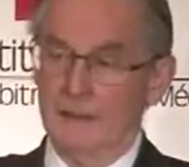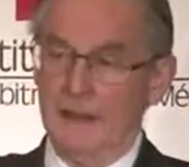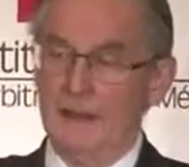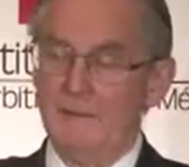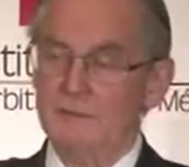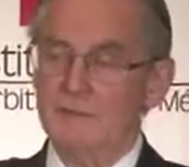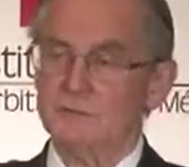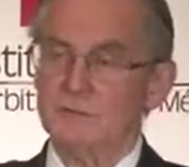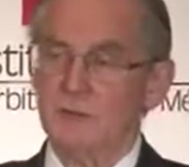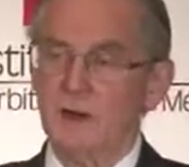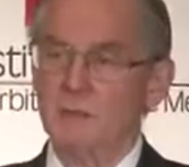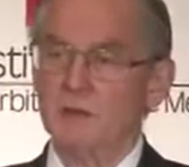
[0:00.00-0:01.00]
and it's
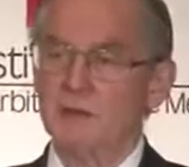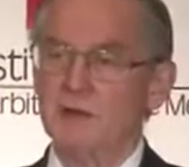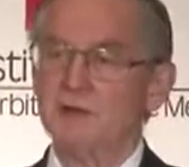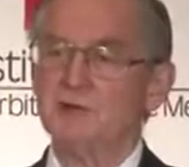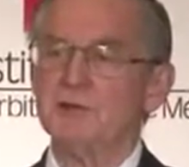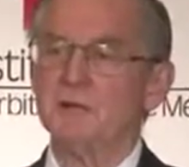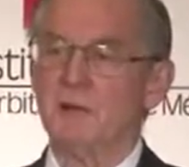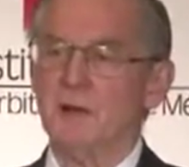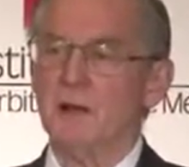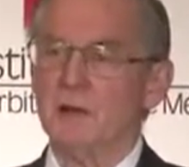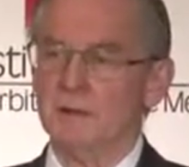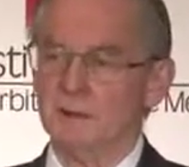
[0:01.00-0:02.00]
an arbitration
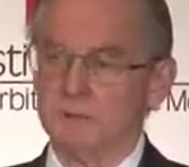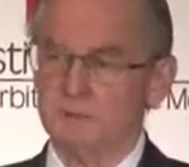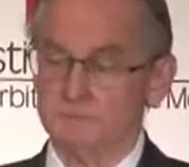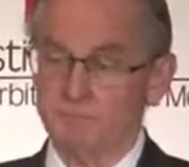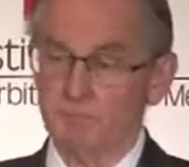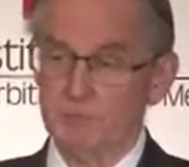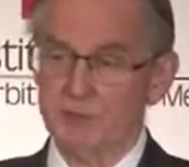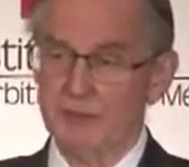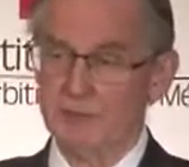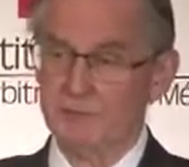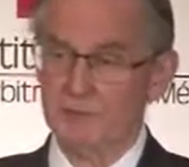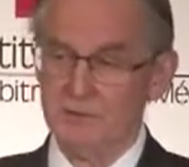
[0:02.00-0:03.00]
clause. But
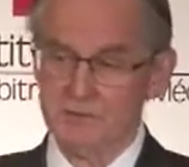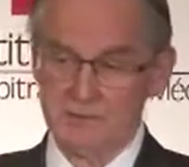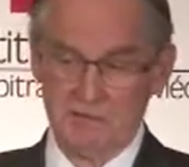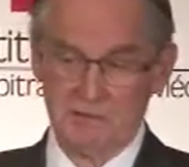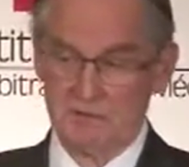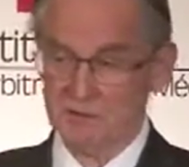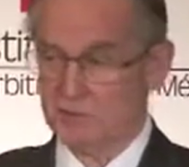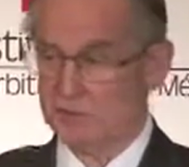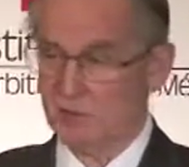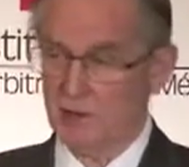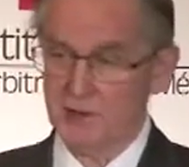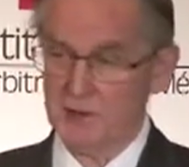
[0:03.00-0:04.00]
then it turns out that
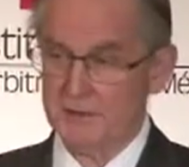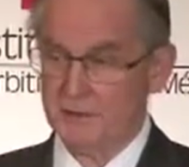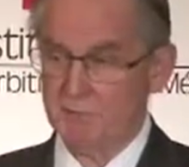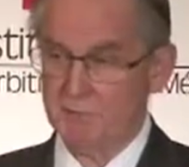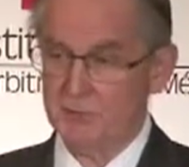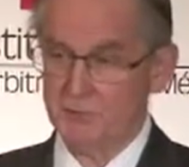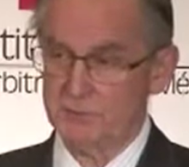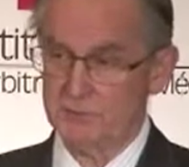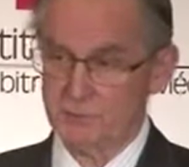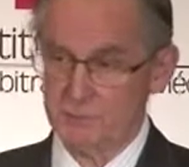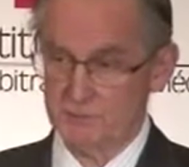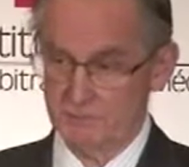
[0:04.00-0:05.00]
shoddy
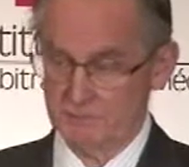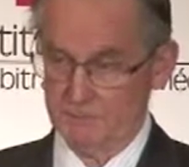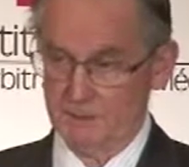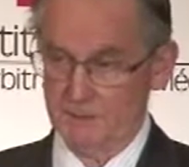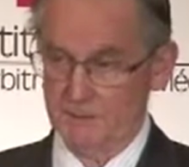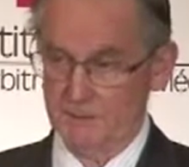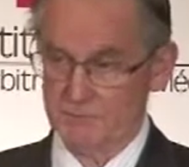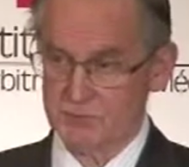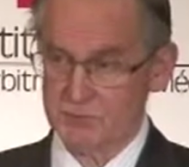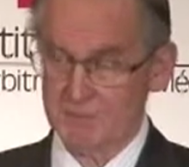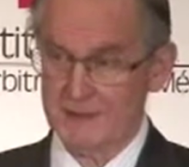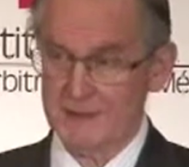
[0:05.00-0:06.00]
computers were
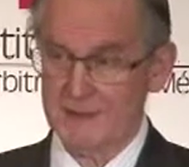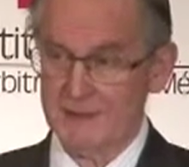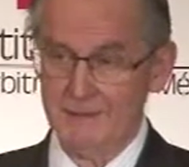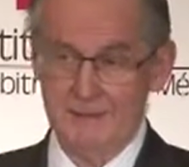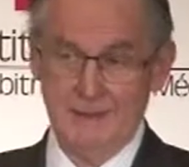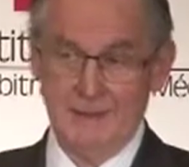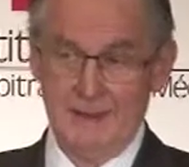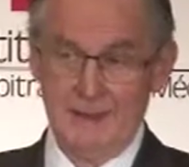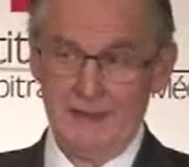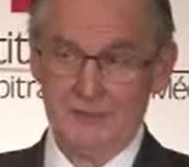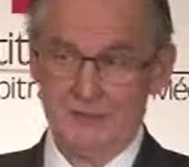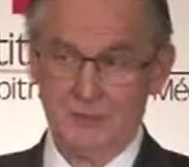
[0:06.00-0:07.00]
supplied,
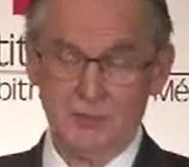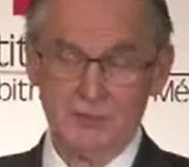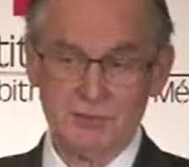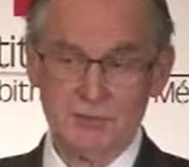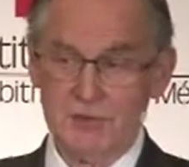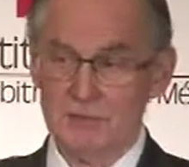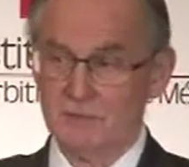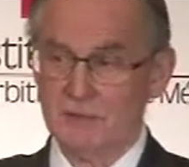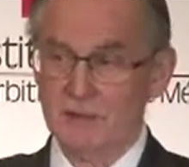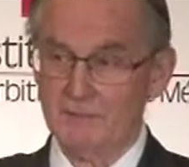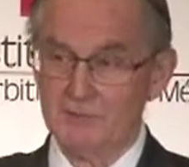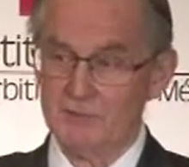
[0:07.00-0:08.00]
and it turns out
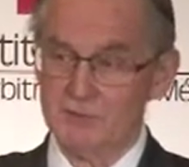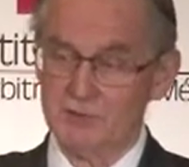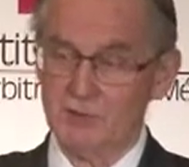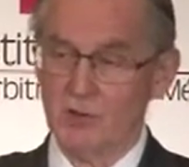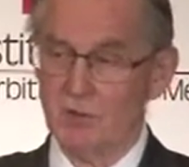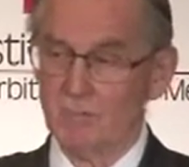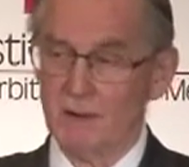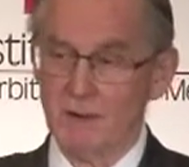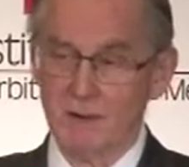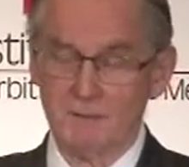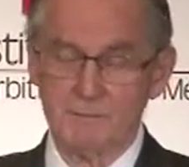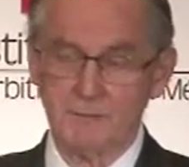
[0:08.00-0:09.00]
that this is all
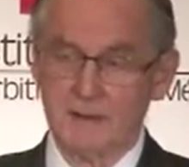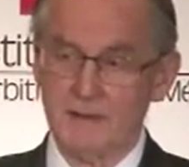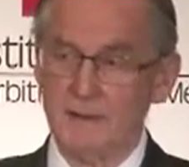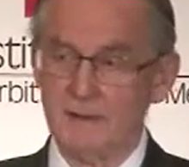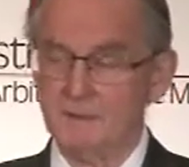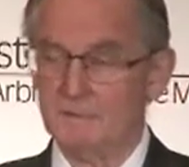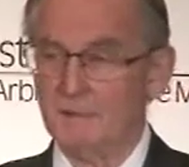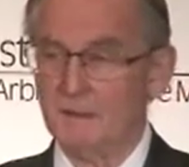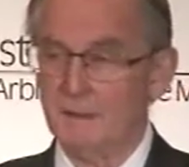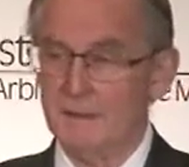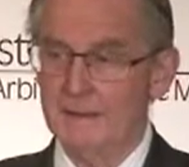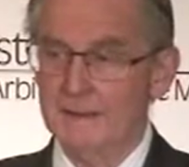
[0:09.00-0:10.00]
part of a kind of a